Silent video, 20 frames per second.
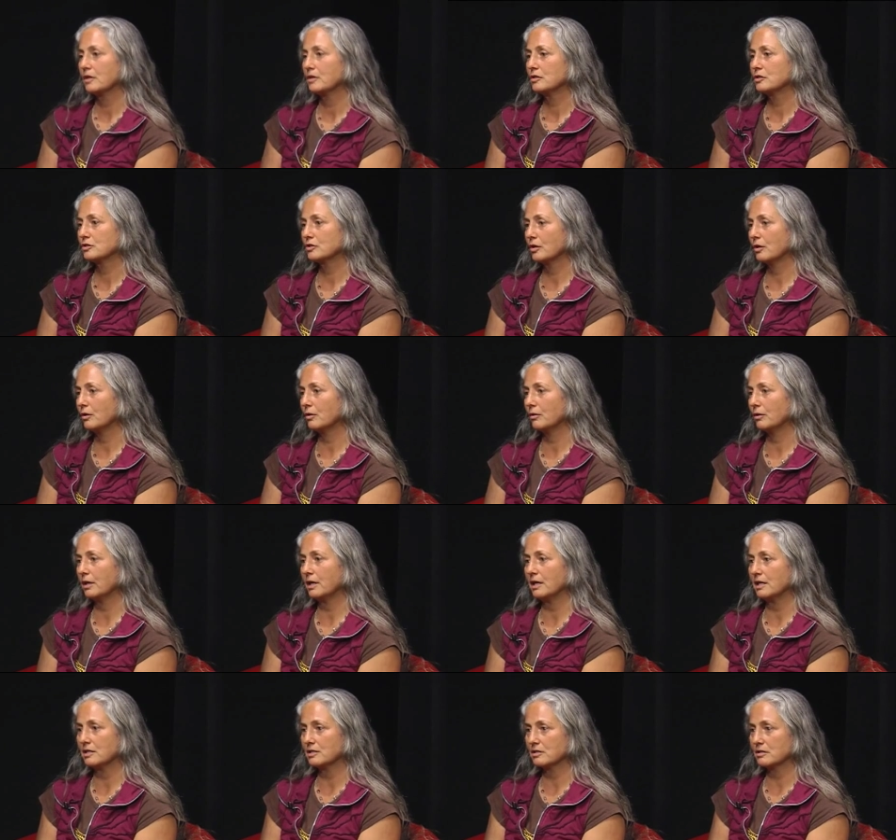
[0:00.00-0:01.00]
So
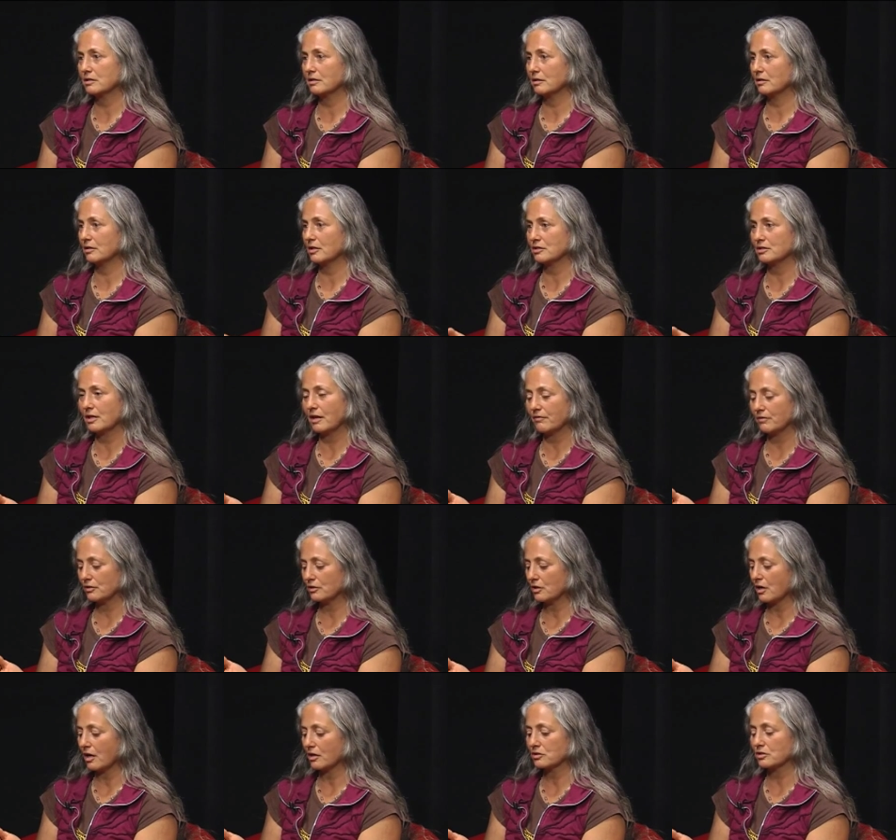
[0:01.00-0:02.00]
it doesn't have the
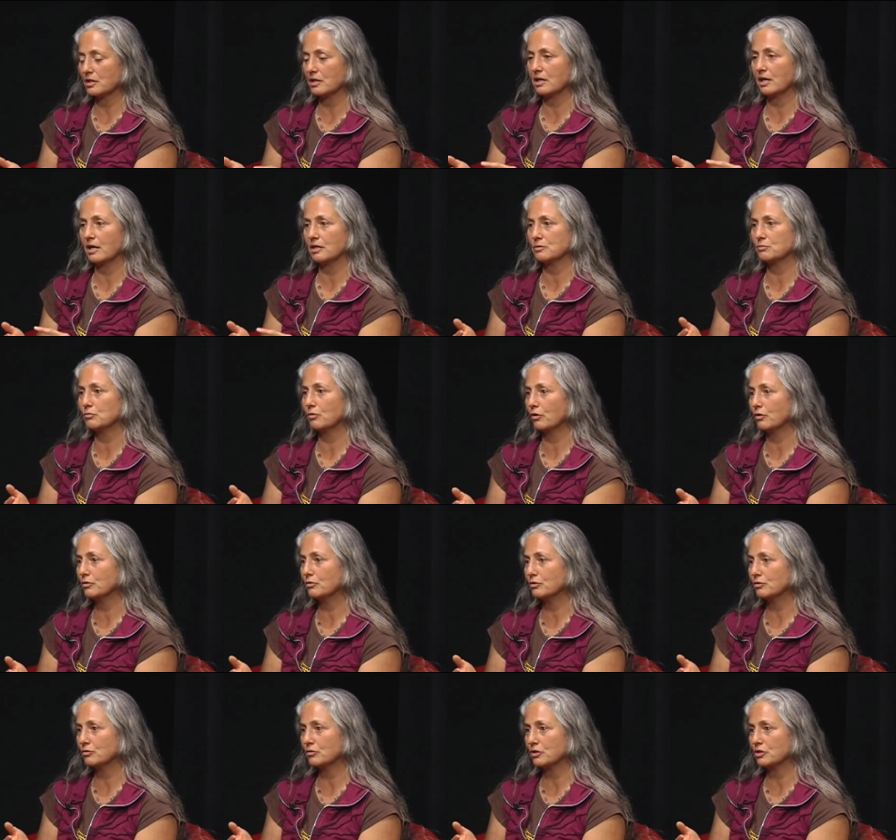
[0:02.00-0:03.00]
toxin, it has more
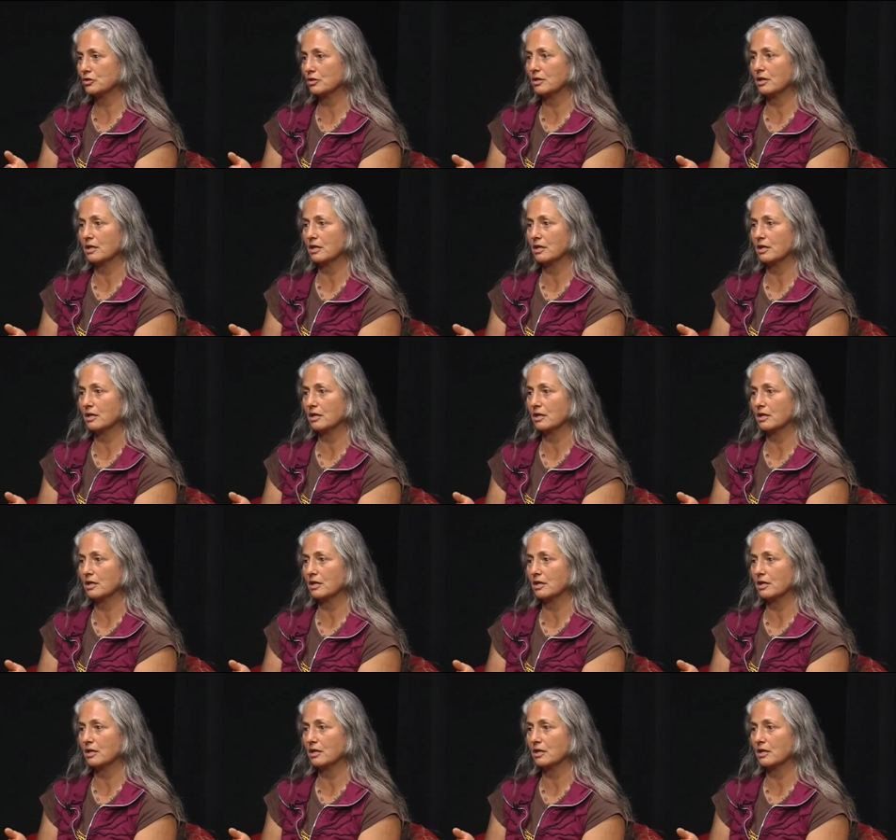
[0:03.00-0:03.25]
nutrition,